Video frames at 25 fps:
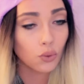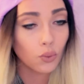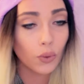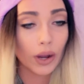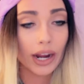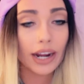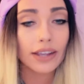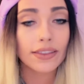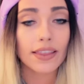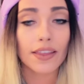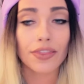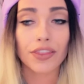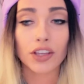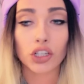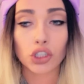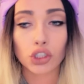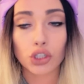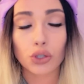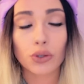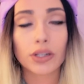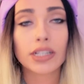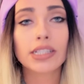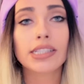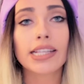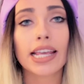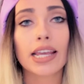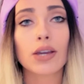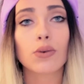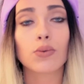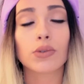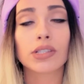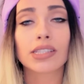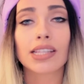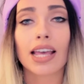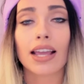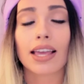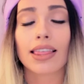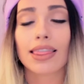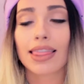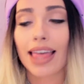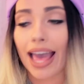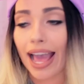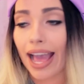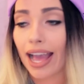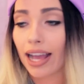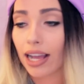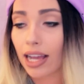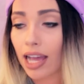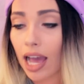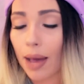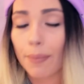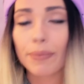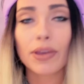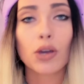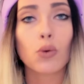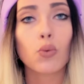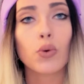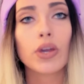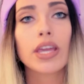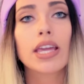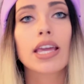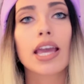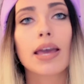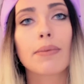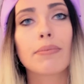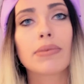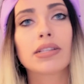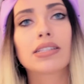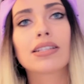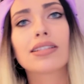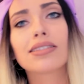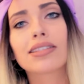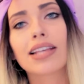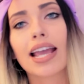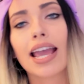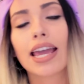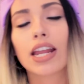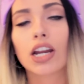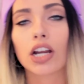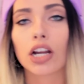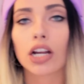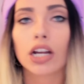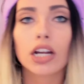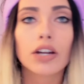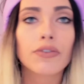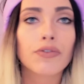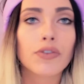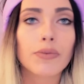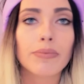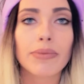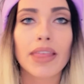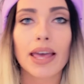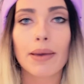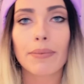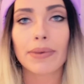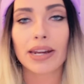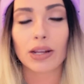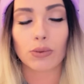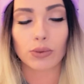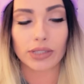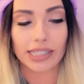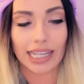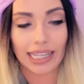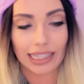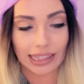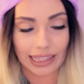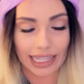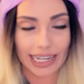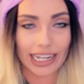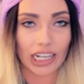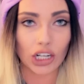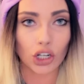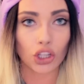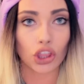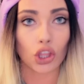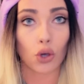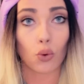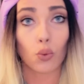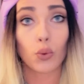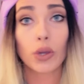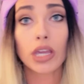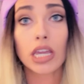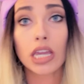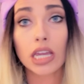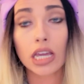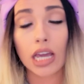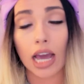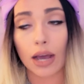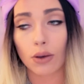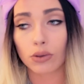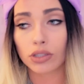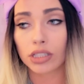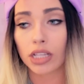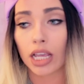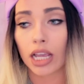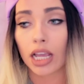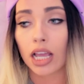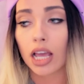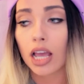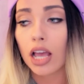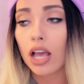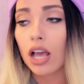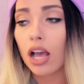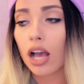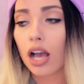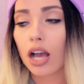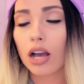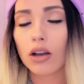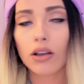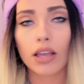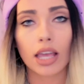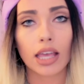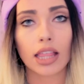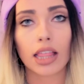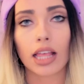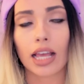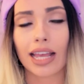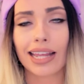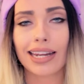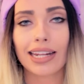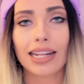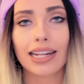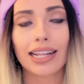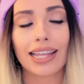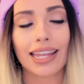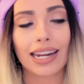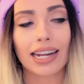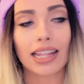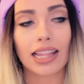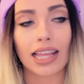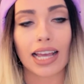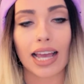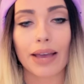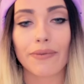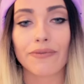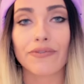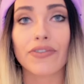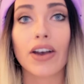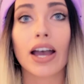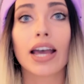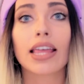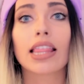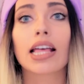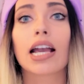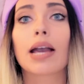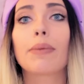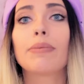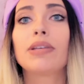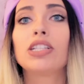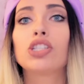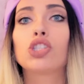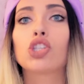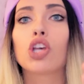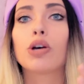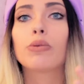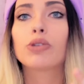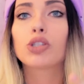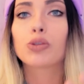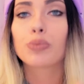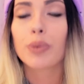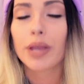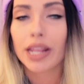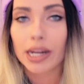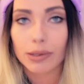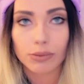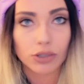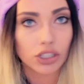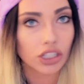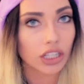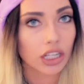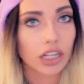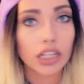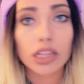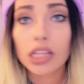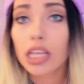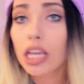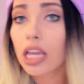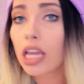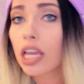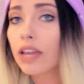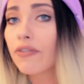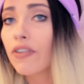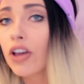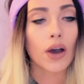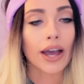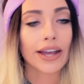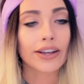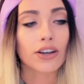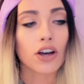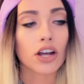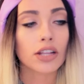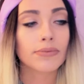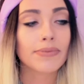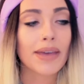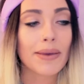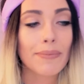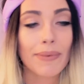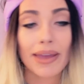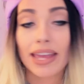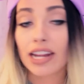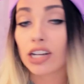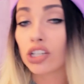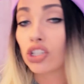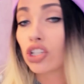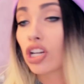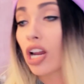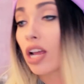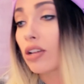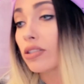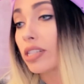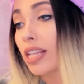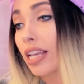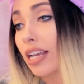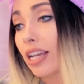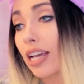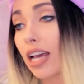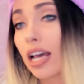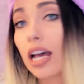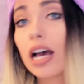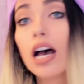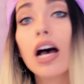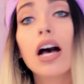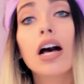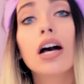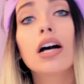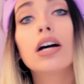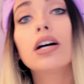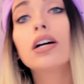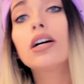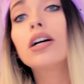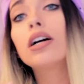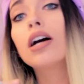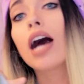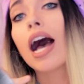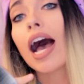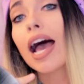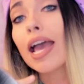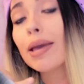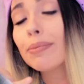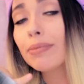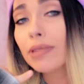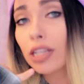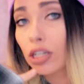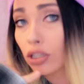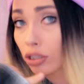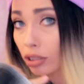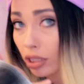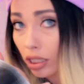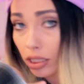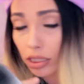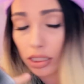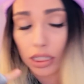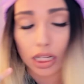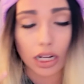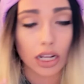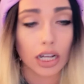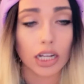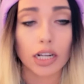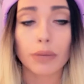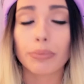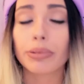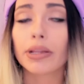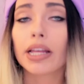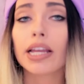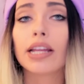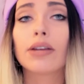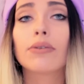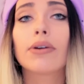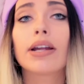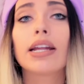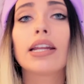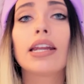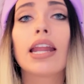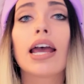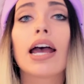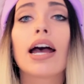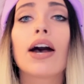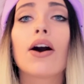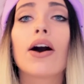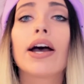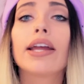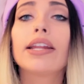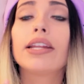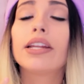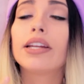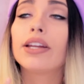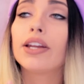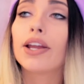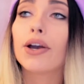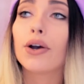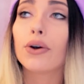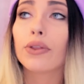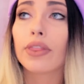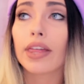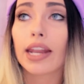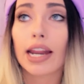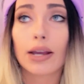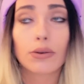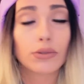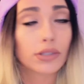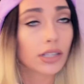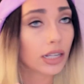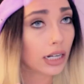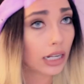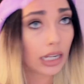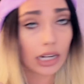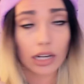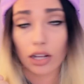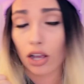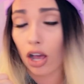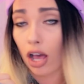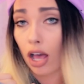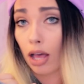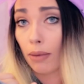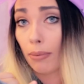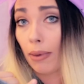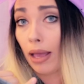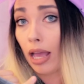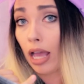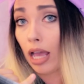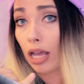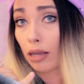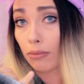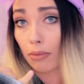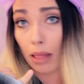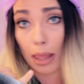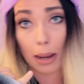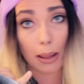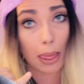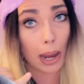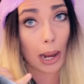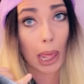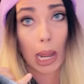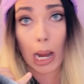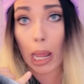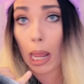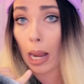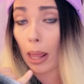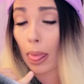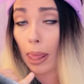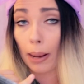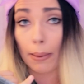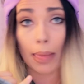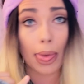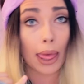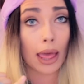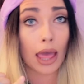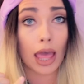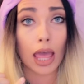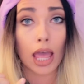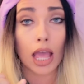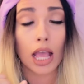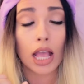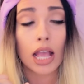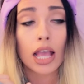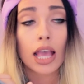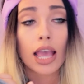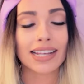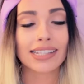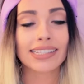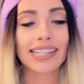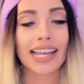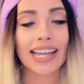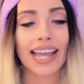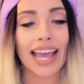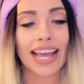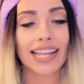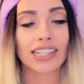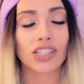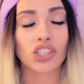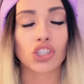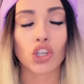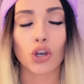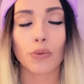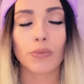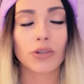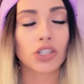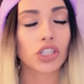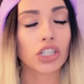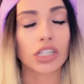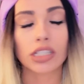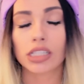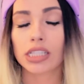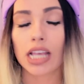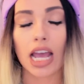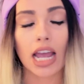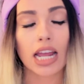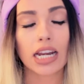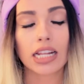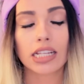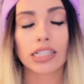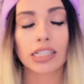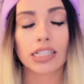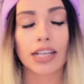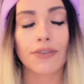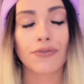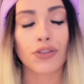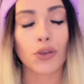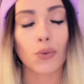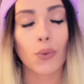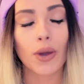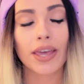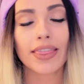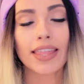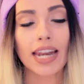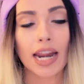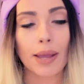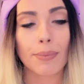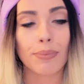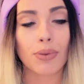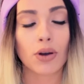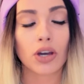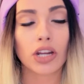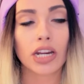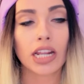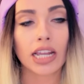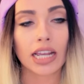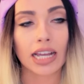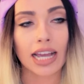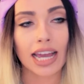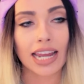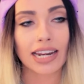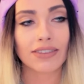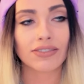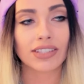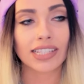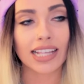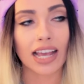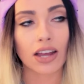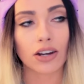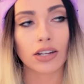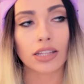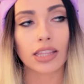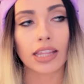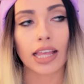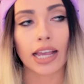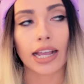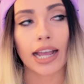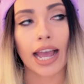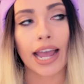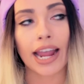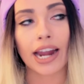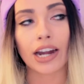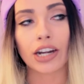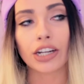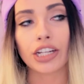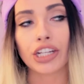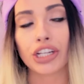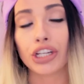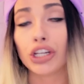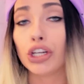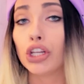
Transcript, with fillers: aware that the shooting date was like that coming weekend, but since I hadn't heard from them and it was like later in the week, I was like, okay, like I didn't get it, like I'm fine, like I'm in so much pain, I'm just gonna leave. But I called my manager and I was like, uh, I'm literally sitting on a plane right now. I didn't know that I was gonna get a call back, because I had so much anxiety and stuff. The way that I put it, it kind of sounded like I already